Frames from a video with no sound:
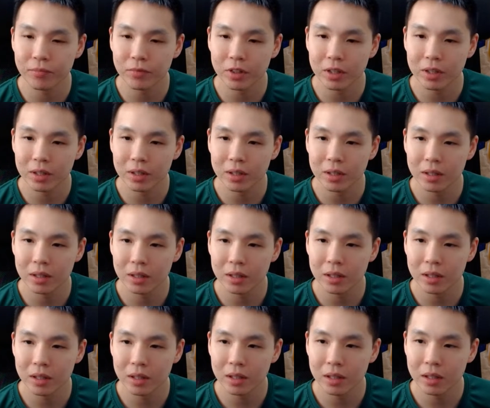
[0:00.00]

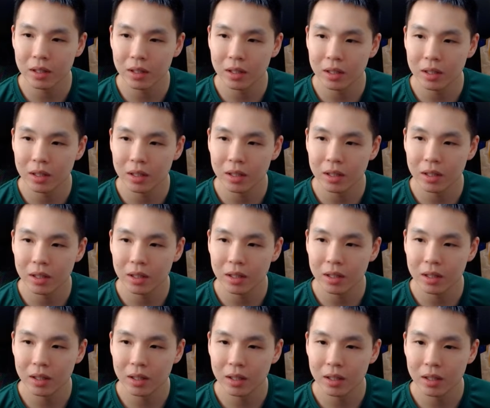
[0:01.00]

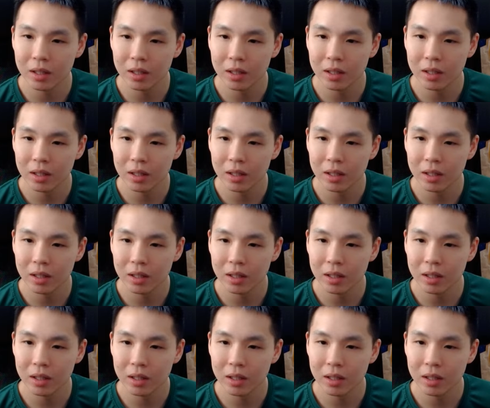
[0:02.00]
(no one is talking)